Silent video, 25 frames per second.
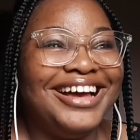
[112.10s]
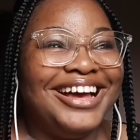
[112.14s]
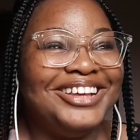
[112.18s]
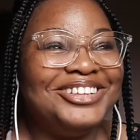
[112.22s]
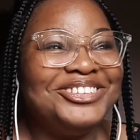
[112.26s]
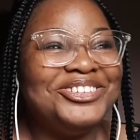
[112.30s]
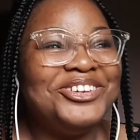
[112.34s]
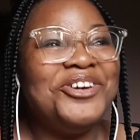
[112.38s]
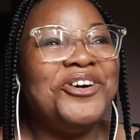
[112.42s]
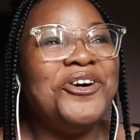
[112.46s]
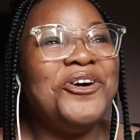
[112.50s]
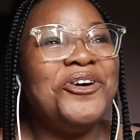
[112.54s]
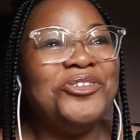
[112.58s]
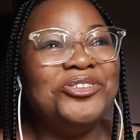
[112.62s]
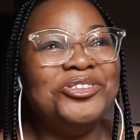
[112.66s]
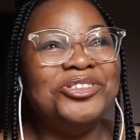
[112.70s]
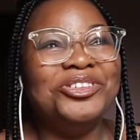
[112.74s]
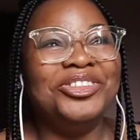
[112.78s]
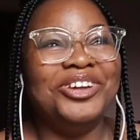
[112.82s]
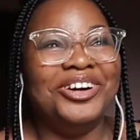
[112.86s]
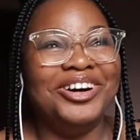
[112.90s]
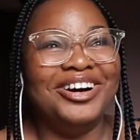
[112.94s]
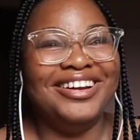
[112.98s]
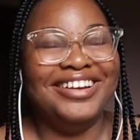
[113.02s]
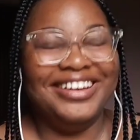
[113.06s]
Guys,
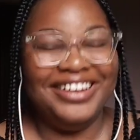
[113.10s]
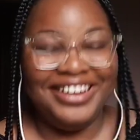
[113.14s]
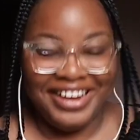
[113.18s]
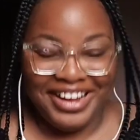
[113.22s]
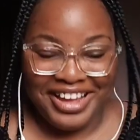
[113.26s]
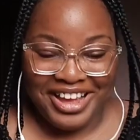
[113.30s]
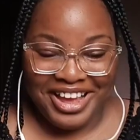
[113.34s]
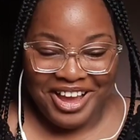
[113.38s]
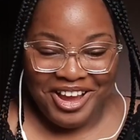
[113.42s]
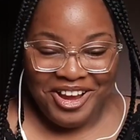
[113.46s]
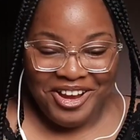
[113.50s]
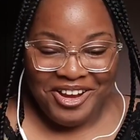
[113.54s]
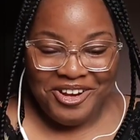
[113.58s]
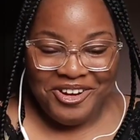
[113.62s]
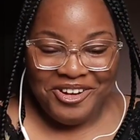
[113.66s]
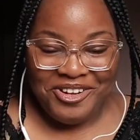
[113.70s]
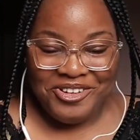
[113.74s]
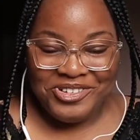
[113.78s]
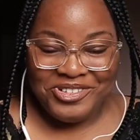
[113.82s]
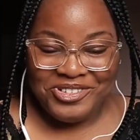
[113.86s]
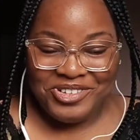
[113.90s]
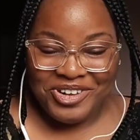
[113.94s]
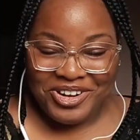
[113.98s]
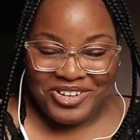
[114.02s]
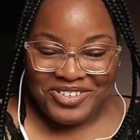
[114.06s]
hold on.
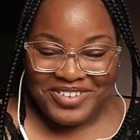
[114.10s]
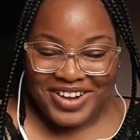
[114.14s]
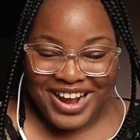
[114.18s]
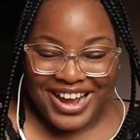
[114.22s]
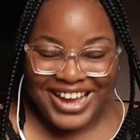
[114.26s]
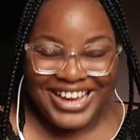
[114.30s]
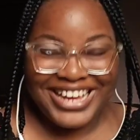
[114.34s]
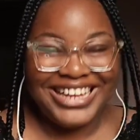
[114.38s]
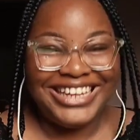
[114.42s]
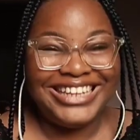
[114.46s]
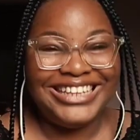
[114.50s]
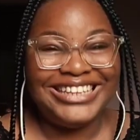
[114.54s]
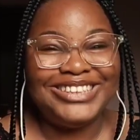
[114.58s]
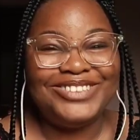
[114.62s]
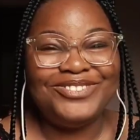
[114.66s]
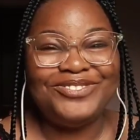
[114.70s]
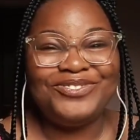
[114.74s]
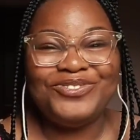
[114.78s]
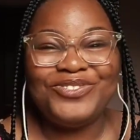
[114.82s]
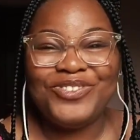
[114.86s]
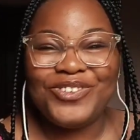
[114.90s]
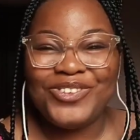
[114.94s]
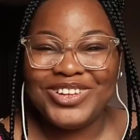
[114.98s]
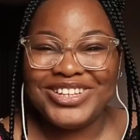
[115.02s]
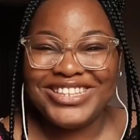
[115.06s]
Rora is
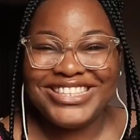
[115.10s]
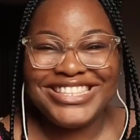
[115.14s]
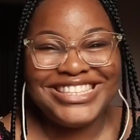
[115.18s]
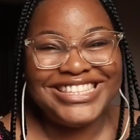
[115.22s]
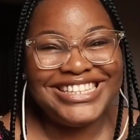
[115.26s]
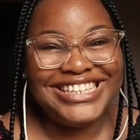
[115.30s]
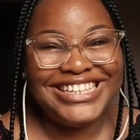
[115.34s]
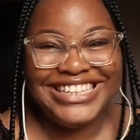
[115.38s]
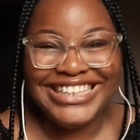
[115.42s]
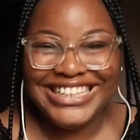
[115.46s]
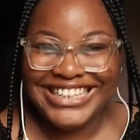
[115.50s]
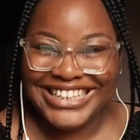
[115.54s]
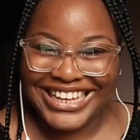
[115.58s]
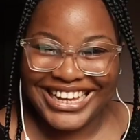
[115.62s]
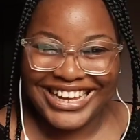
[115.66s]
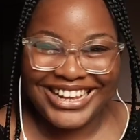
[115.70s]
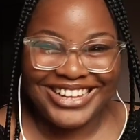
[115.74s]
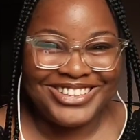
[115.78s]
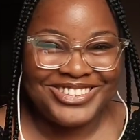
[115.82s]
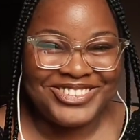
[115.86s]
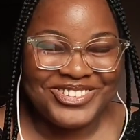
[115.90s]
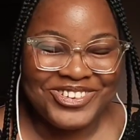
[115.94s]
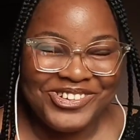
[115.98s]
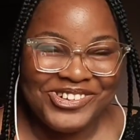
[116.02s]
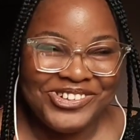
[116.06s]
14
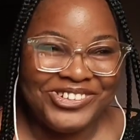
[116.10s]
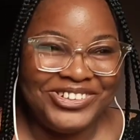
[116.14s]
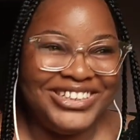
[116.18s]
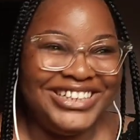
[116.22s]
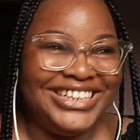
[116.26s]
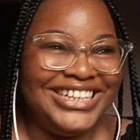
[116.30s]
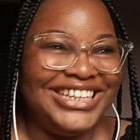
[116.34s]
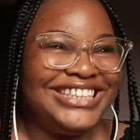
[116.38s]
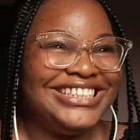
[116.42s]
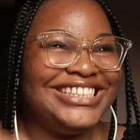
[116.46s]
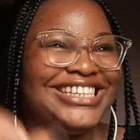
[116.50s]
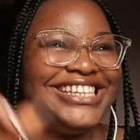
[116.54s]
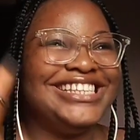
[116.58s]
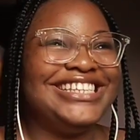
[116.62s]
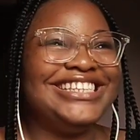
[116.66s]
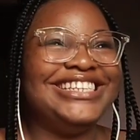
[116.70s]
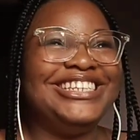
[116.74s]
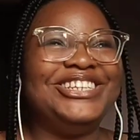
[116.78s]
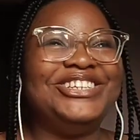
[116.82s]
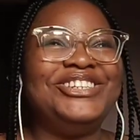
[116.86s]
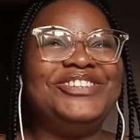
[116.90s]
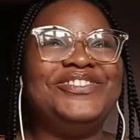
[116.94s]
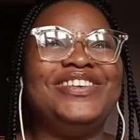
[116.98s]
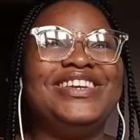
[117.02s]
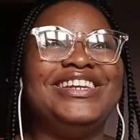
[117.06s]
years old. This is
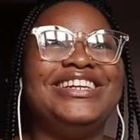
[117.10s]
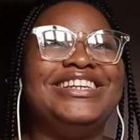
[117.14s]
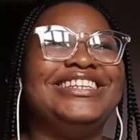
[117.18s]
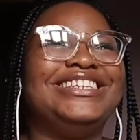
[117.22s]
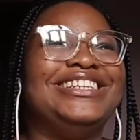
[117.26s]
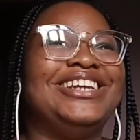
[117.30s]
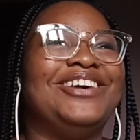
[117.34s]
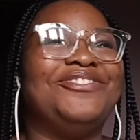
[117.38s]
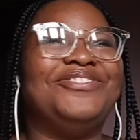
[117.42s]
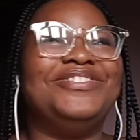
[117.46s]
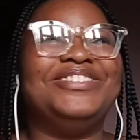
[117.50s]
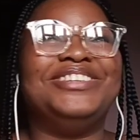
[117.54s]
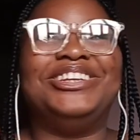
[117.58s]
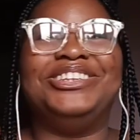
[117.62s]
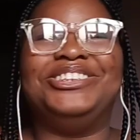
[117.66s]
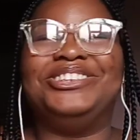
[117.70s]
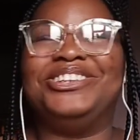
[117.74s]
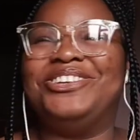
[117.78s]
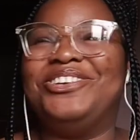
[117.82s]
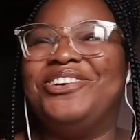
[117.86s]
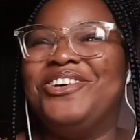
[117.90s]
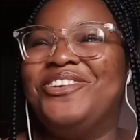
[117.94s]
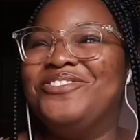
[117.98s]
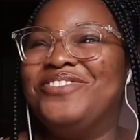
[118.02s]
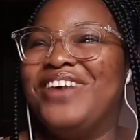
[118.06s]
literally the
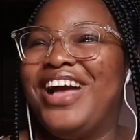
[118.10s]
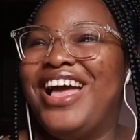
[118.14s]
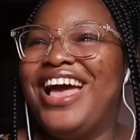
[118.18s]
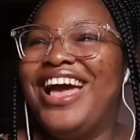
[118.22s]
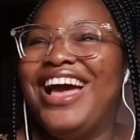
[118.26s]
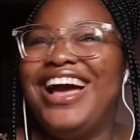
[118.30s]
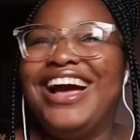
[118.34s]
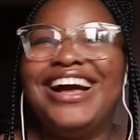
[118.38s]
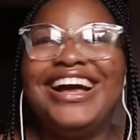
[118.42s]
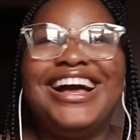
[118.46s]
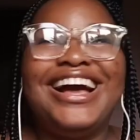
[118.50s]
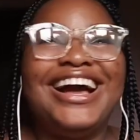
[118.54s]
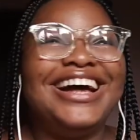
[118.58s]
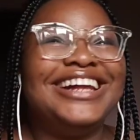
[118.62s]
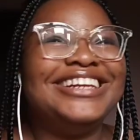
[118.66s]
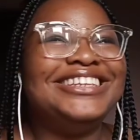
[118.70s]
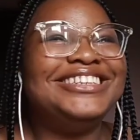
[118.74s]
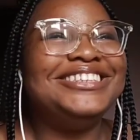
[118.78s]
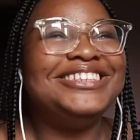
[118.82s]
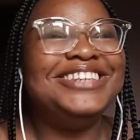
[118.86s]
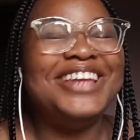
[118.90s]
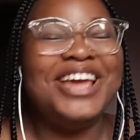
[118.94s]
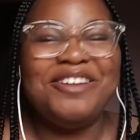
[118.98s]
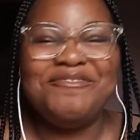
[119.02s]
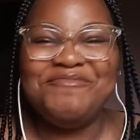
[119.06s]
definition of
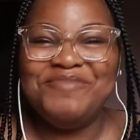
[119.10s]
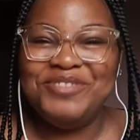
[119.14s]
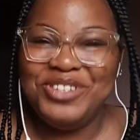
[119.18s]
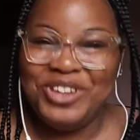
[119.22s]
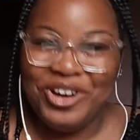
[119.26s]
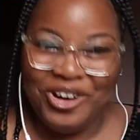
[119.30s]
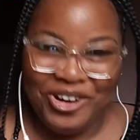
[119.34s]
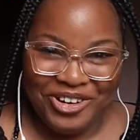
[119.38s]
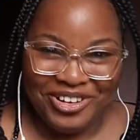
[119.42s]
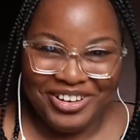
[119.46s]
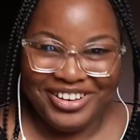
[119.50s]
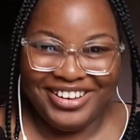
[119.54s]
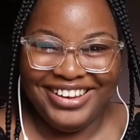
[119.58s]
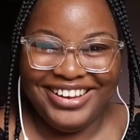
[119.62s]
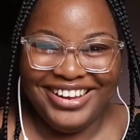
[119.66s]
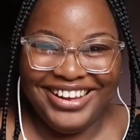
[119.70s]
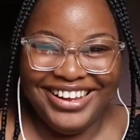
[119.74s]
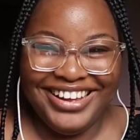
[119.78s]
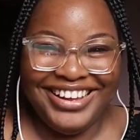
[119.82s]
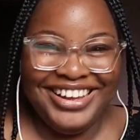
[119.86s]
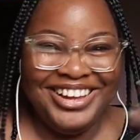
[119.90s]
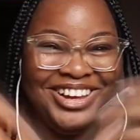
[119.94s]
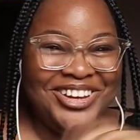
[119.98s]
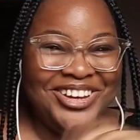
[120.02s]
catch them young.